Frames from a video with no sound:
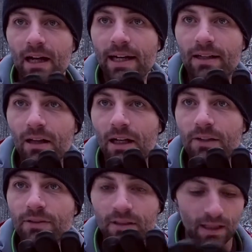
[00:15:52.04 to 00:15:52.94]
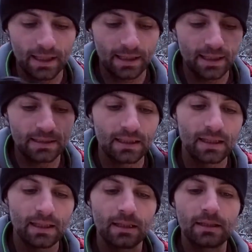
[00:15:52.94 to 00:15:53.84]
guide gloves like this.
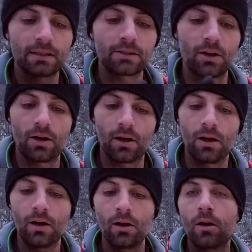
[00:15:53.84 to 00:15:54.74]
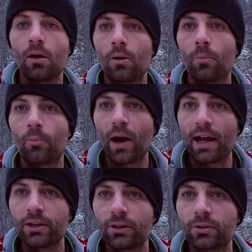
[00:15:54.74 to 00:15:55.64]
These are
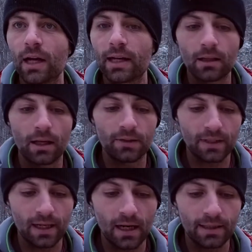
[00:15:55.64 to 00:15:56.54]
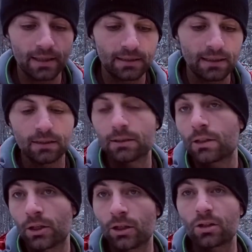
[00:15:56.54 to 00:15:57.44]
brand new guide gloves I got this season.
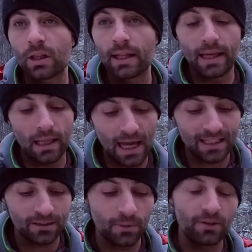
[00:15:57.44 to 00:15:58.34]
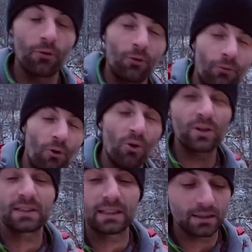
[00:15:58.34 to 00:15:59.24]
Usually they last me for
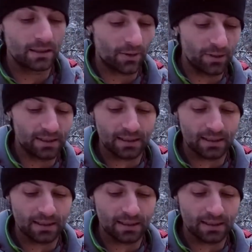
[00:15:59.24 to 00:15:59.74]
4 seasons, I would